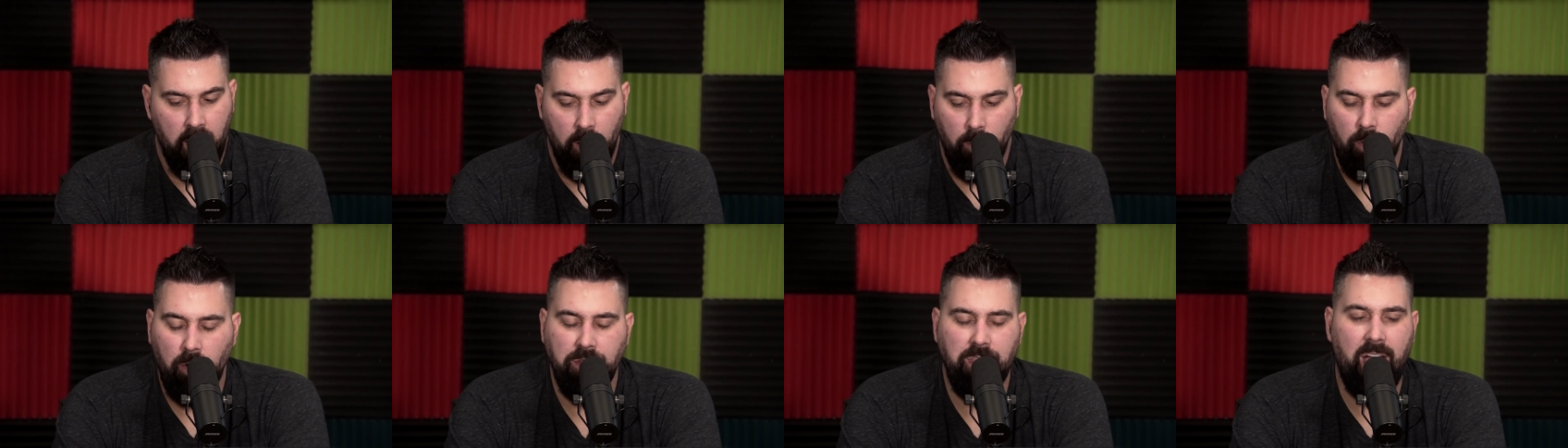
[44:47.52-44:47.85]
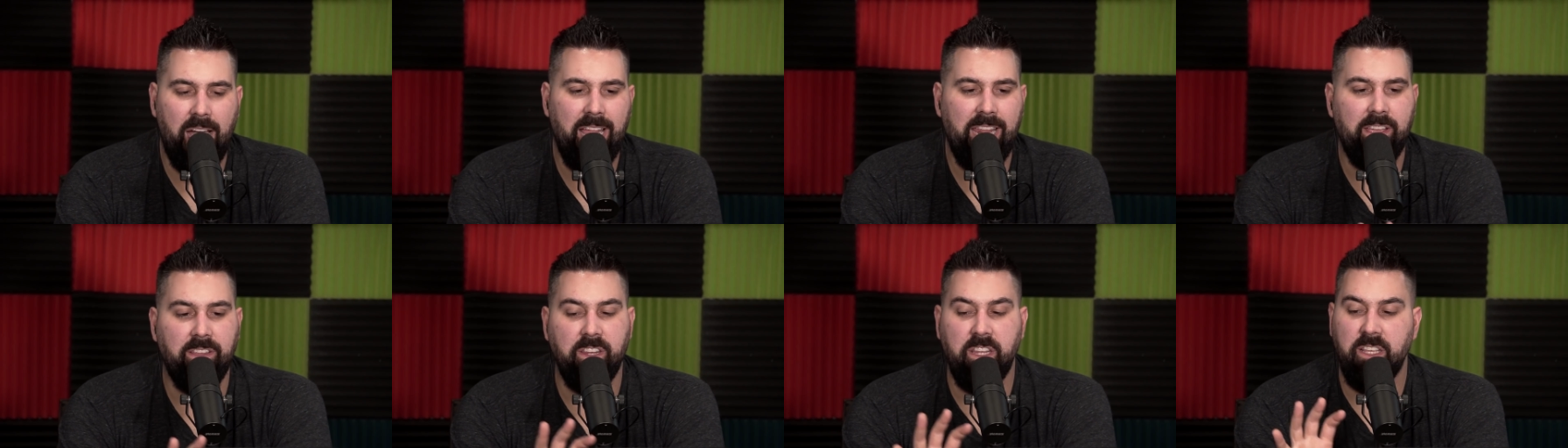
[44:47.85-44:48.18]
Well,
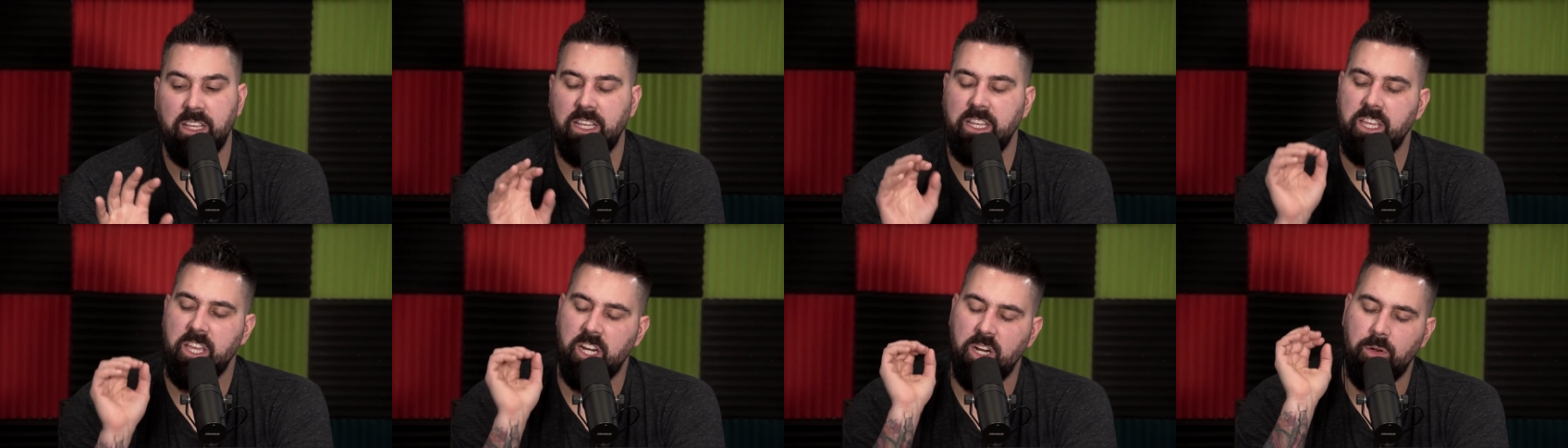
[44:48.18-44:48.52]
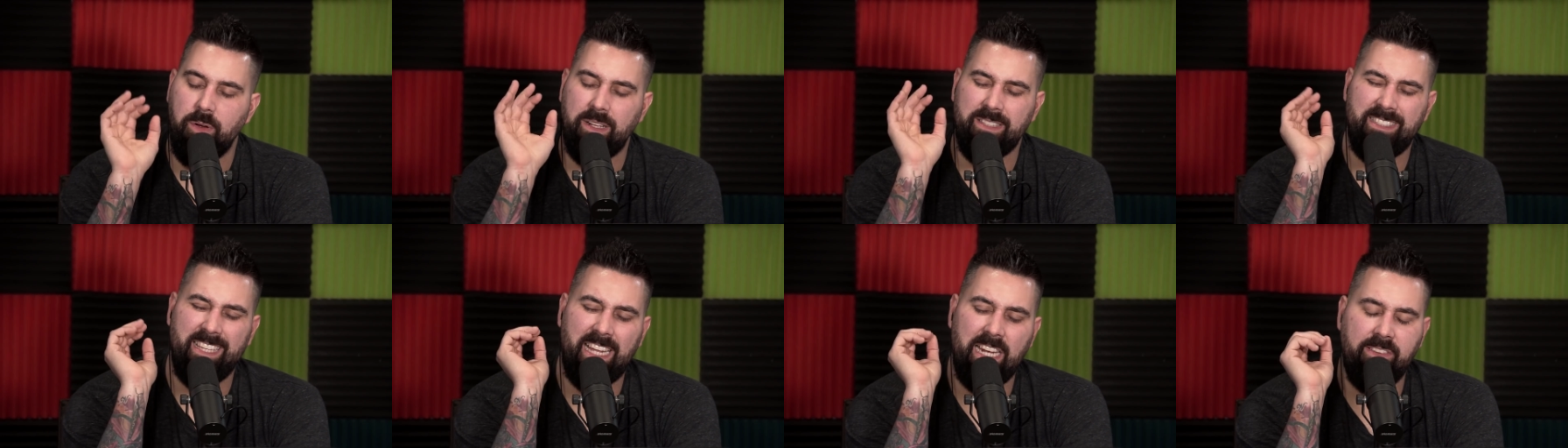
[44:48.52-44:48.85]

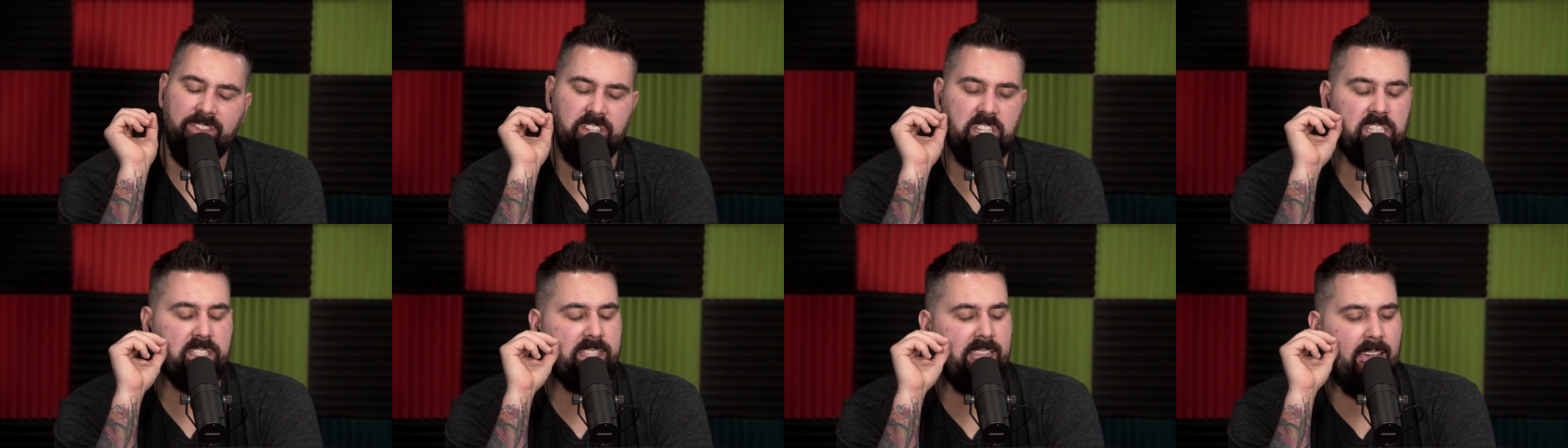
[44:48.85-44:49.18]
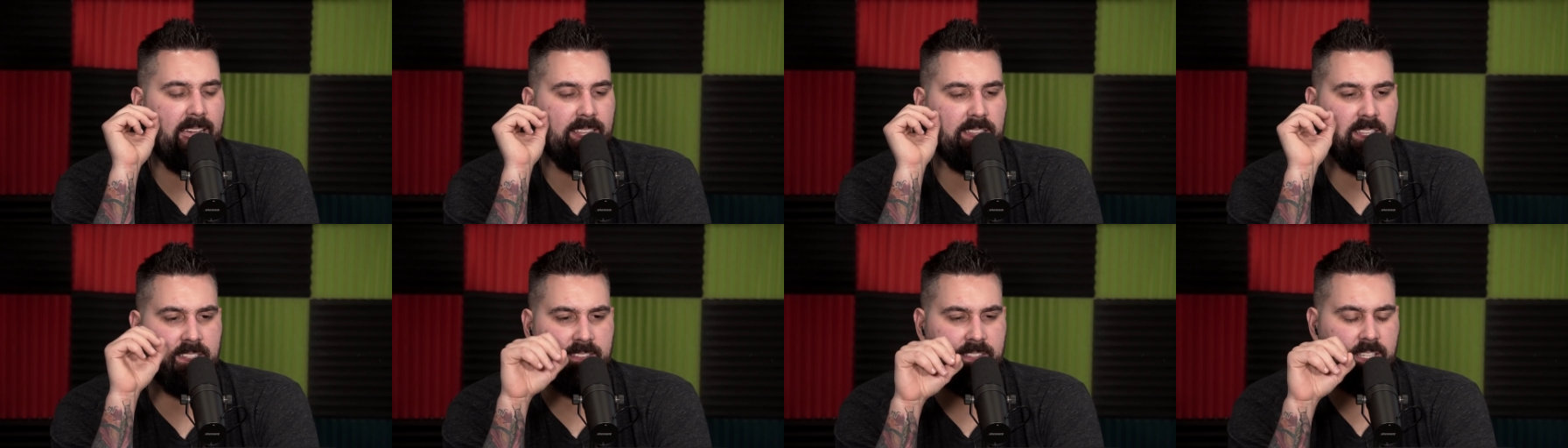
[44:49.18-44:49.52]
it's not even just
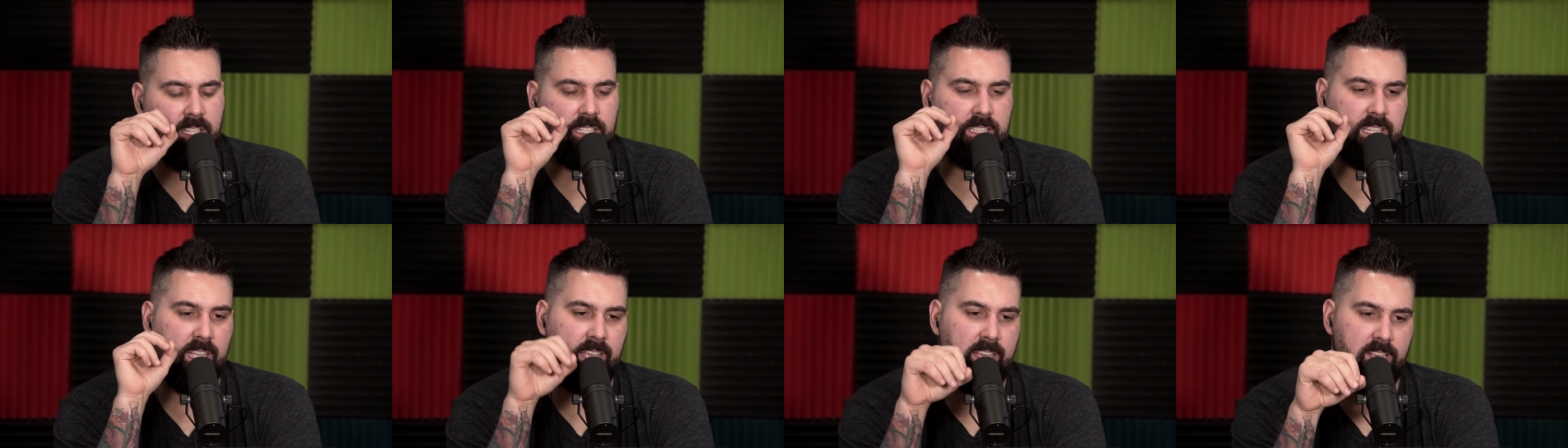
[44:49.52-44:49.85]
that. Let's look at the